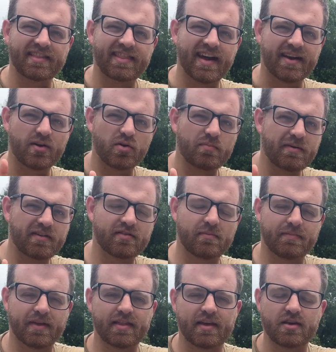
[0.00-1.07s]
that could be
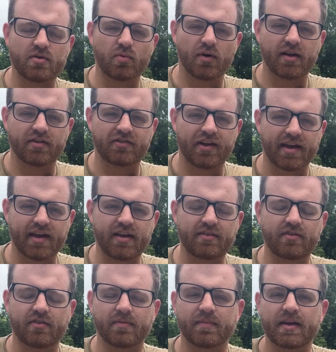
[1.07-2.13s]
something that you want to check
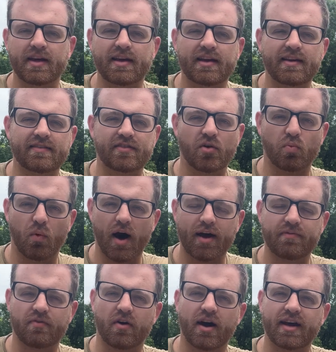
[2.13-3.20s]
into, is the
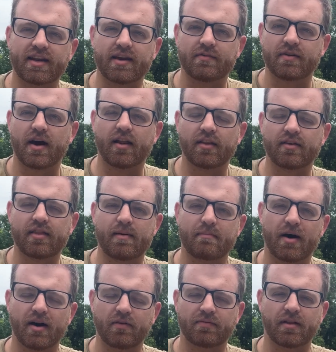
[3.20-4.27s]
wide variety of color that
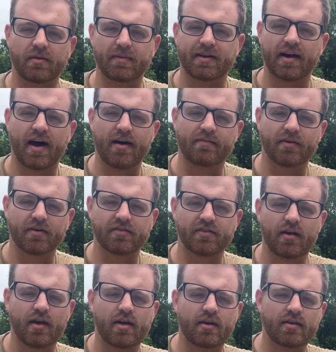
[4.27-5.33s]
monofilament offers.
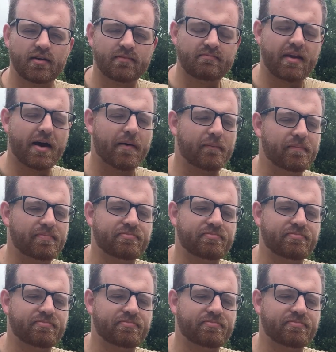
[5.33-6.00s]
Now,